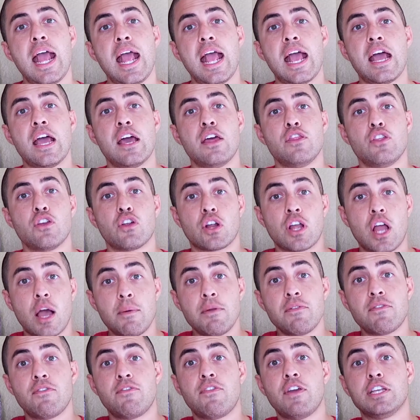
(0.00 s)
and they're
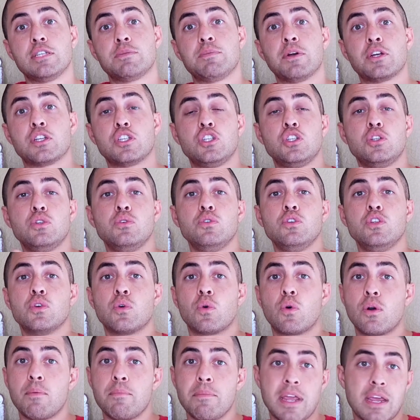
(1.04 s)
coming from Facebook to
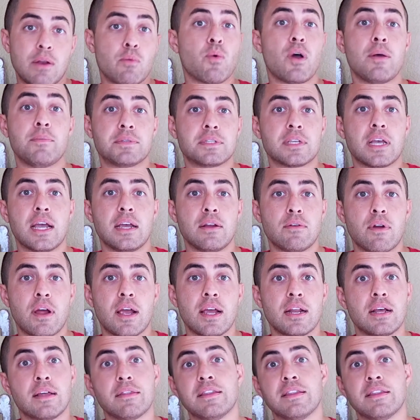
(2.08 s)
your main website, right?